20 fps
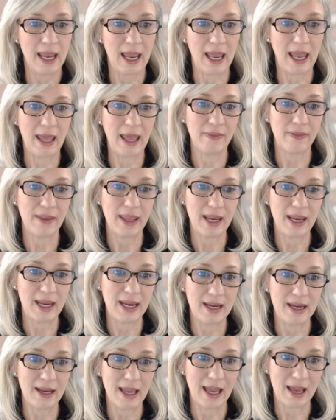and
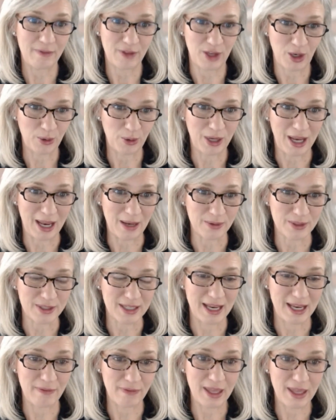they have the old house,
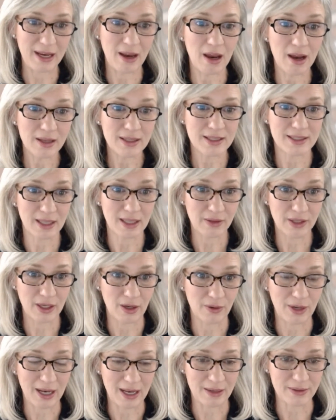if they can't sell the
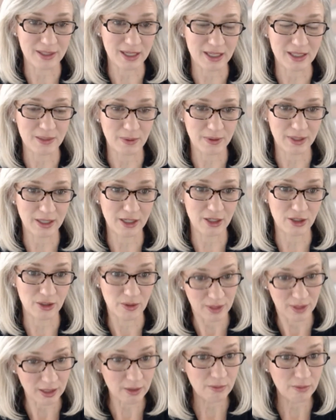old house, guess what they're going to do?
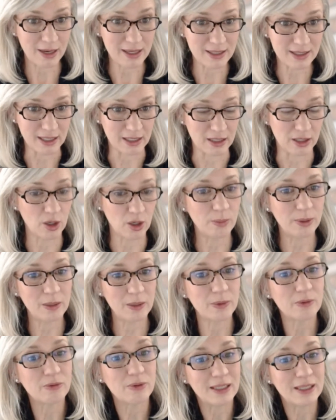They're going to rent it. Nobody
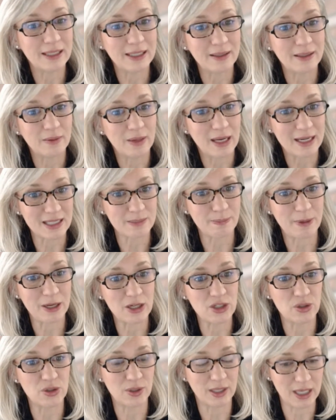would really
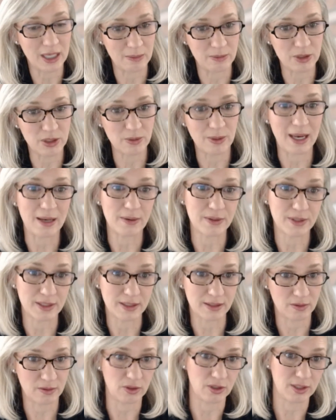expect you to keep 2
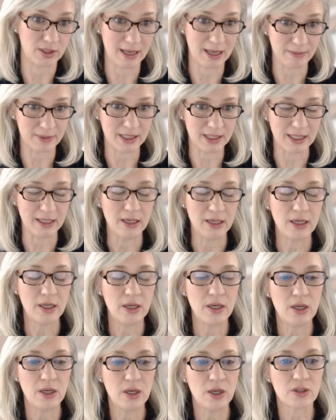houses just empty.
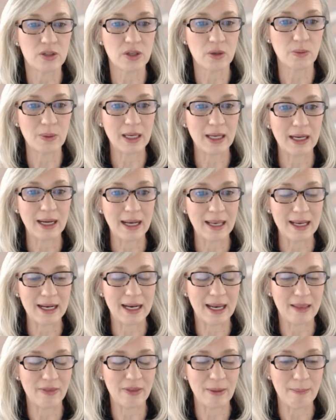So
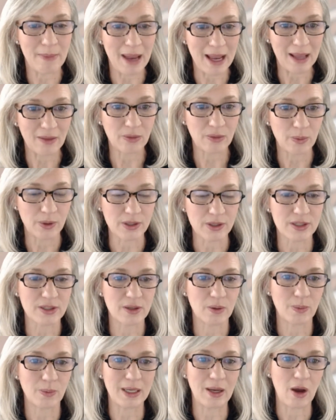the math works
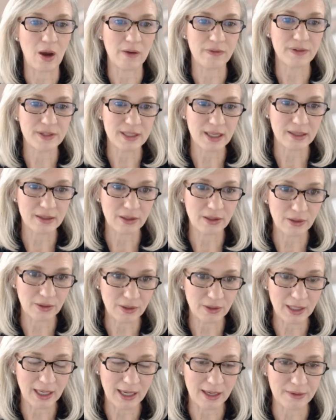that we offset the
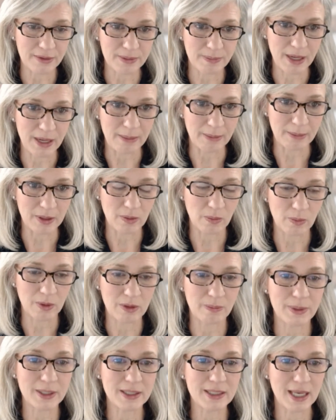current house payment
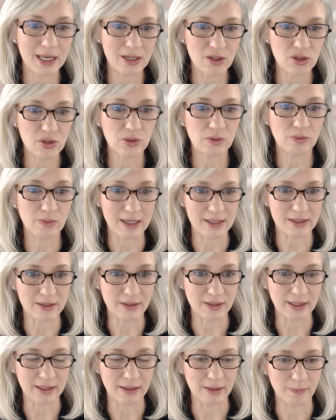with potential
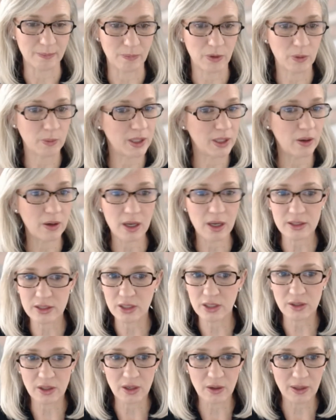rental income. We don't ask
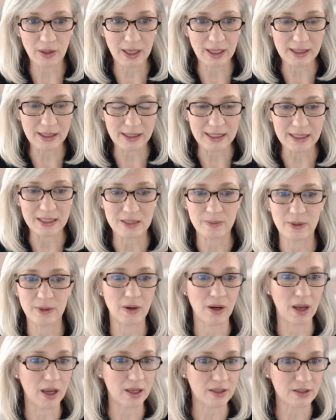you to go get a lease. We
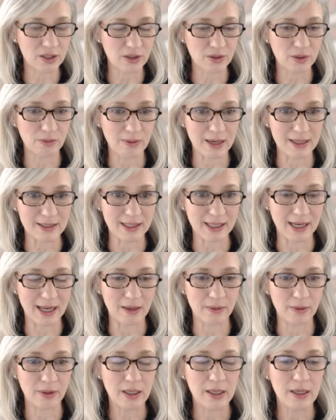don't ask you to rent it
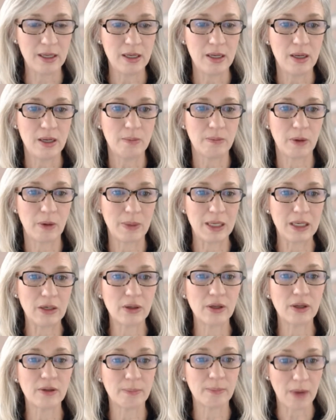out. But we
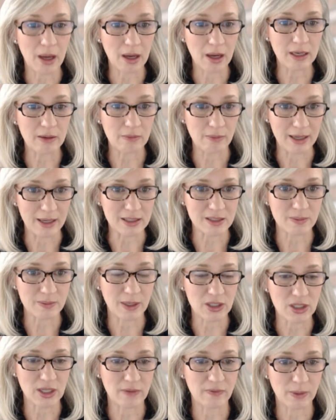look at market rents. We
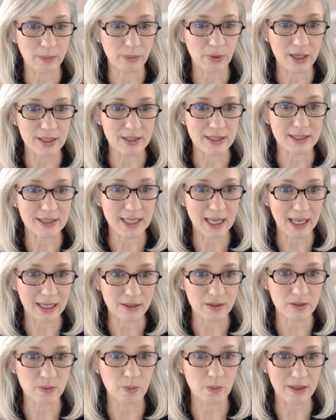actually have an appraiser tell
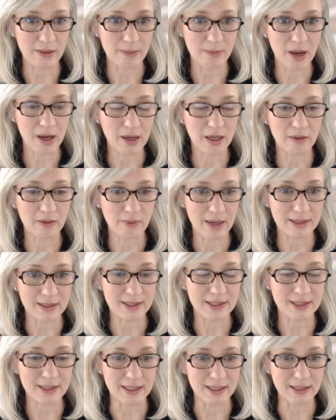us where the market
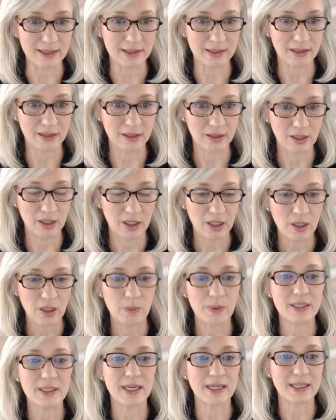rents sit.
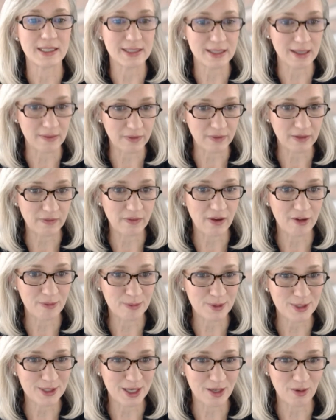We take
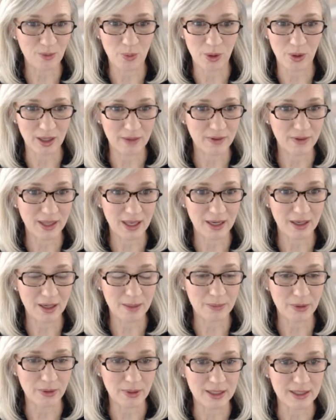75% of whatever that
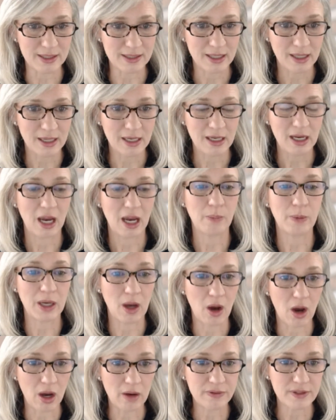number is, and we
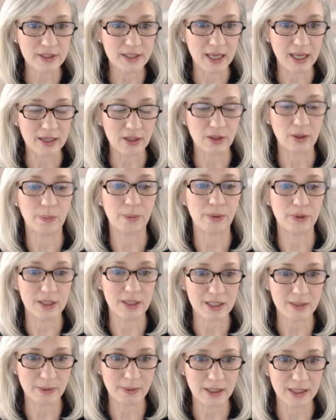offset your
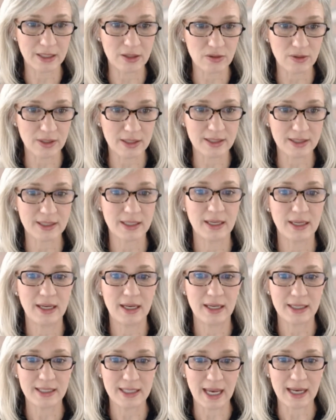principal, interest,
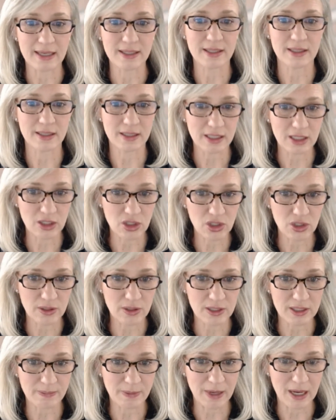taxes, and
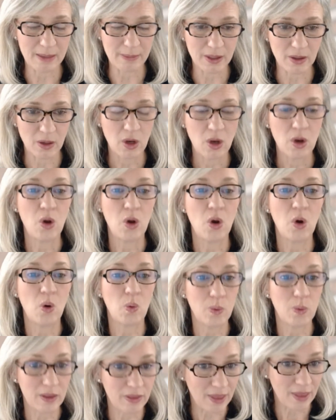insurance payment
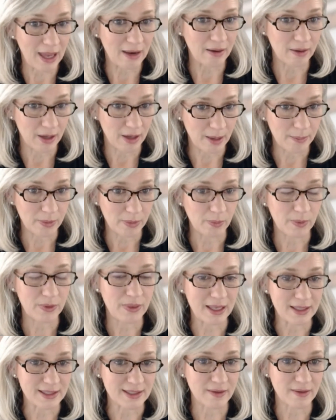with that number, with
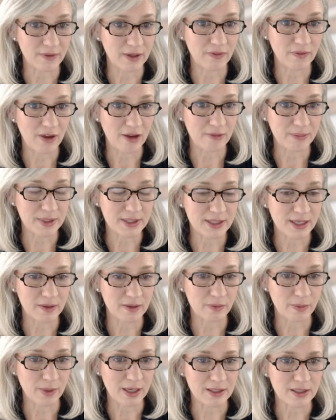that 75%
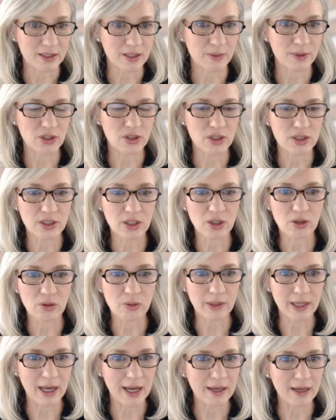of rent. So it's just a
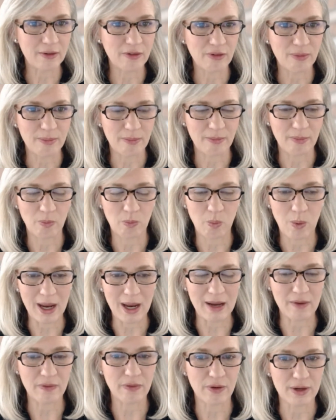creative
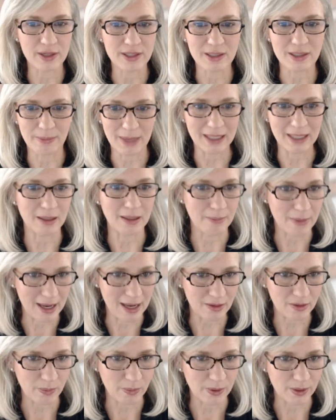way for us to make the
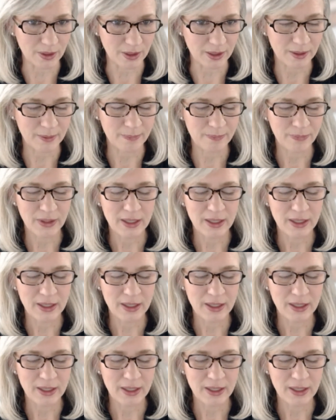math work.